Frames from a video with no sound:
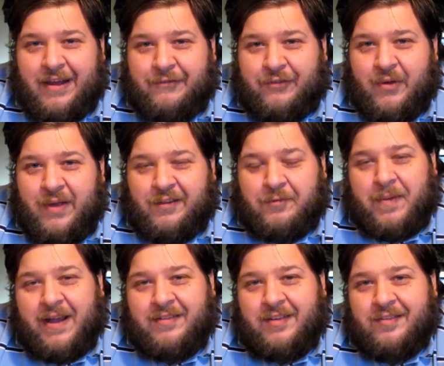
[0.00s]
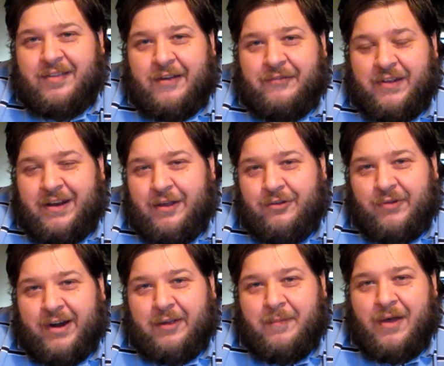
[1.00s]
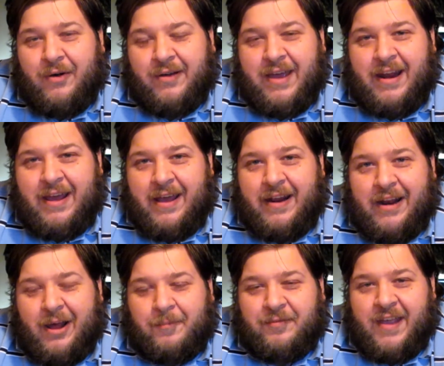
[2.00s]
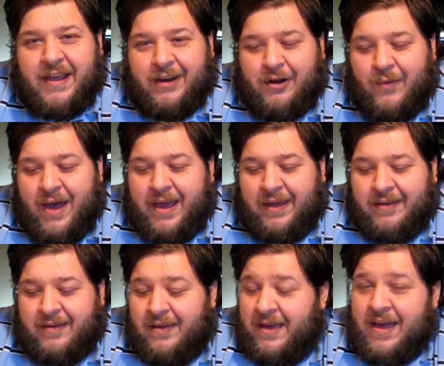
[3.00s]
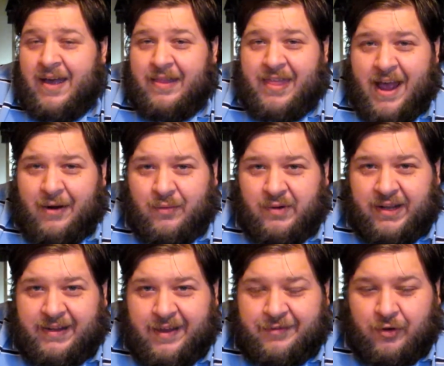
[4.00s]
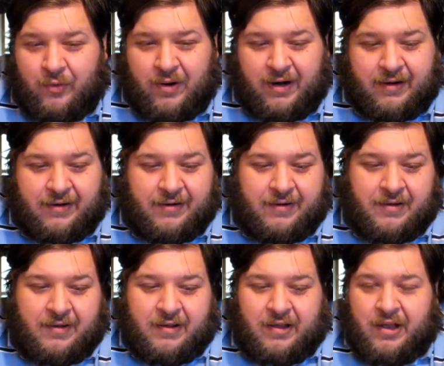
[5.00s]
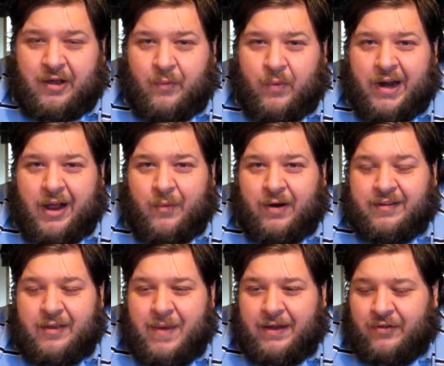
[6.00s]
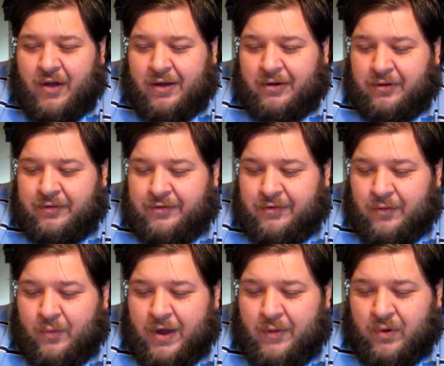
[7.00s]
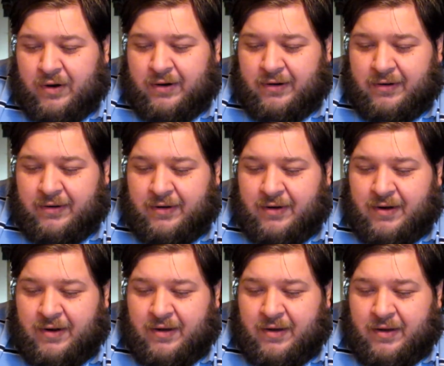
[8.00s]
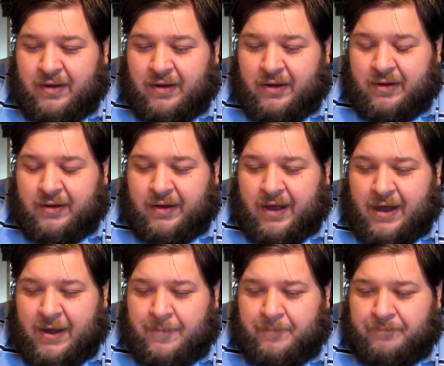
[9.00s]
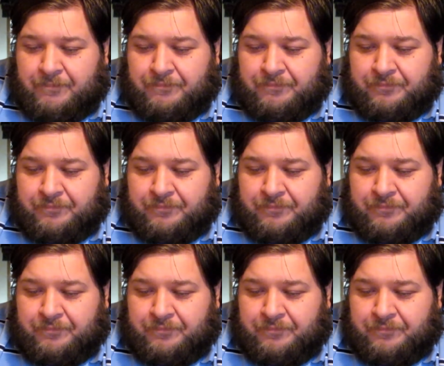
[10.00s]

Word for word: if you eat spicy stuff that you drink milk and, and it helps take it away. That really doesn't work. When I worked at McDonald's, we were um,